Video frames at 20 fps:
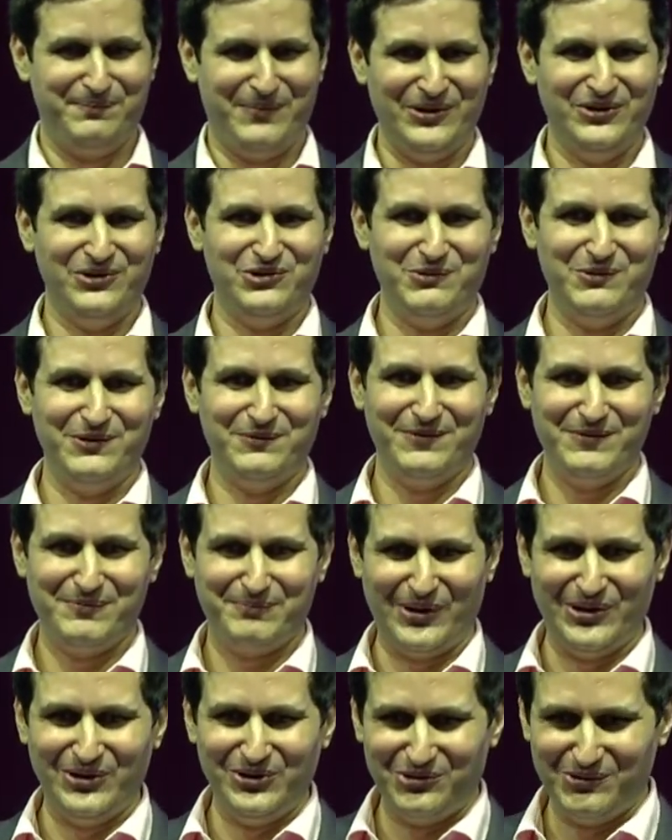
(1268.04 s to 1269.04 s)

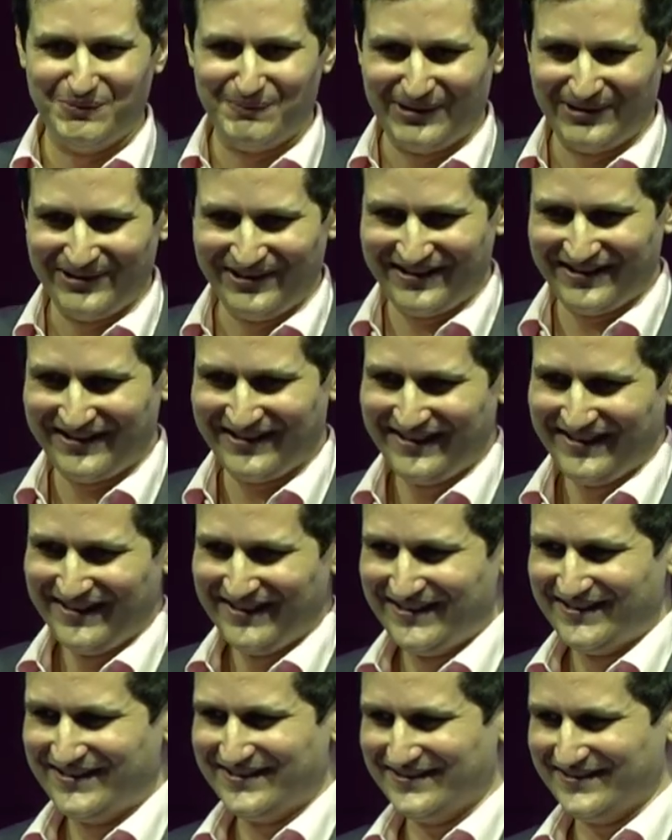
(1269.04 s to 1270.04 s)
point-to-point
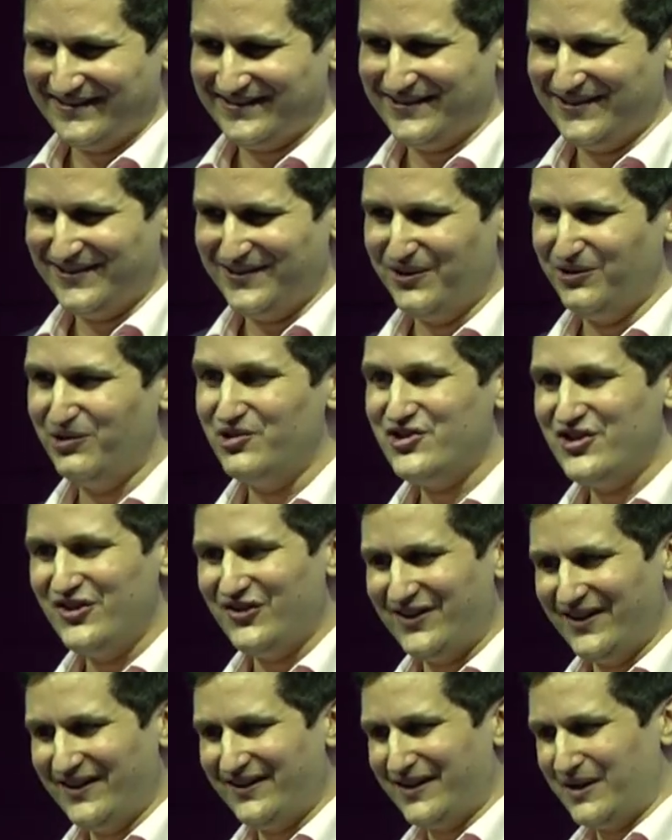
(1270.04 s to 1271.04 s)
uh,
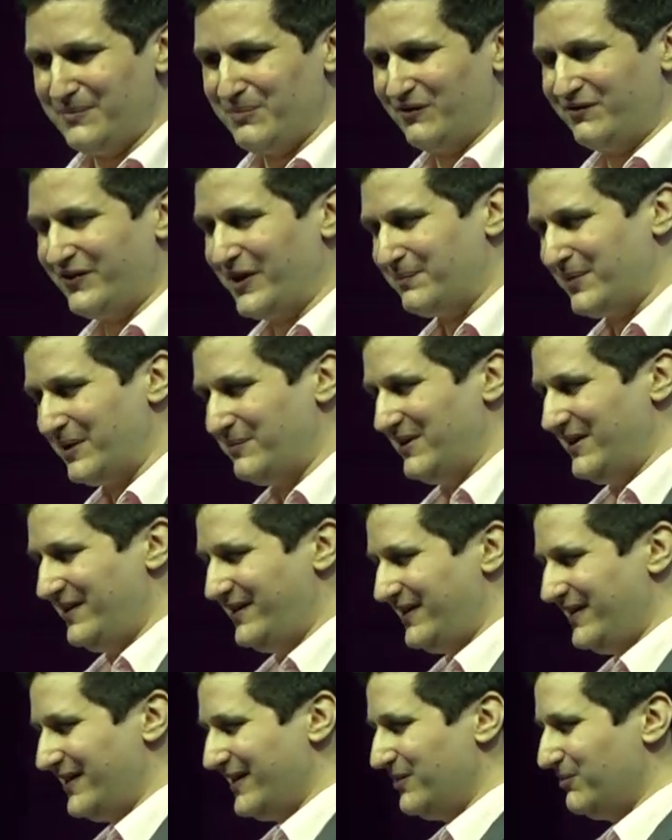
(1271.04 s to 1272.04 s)
logistic type of
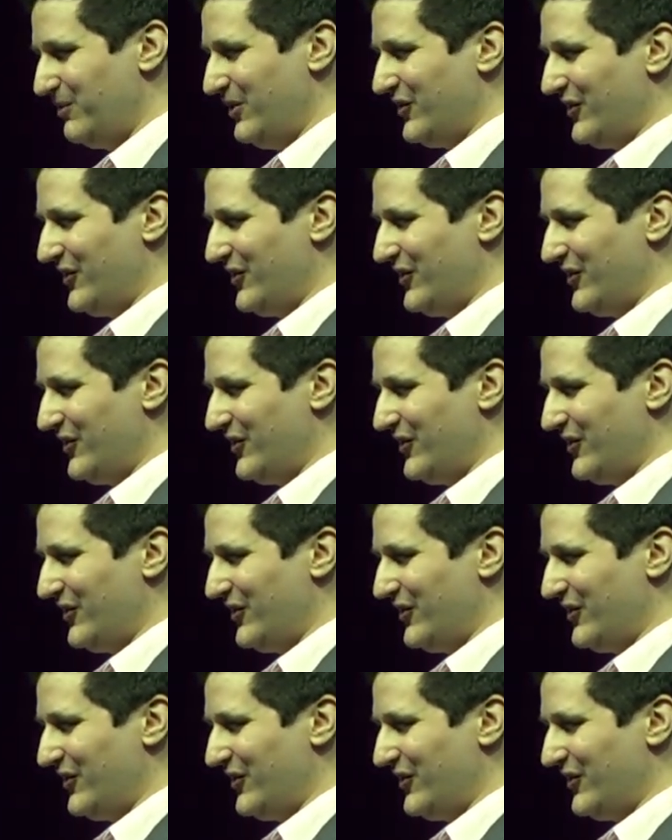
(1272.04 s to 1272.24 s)
capability. And we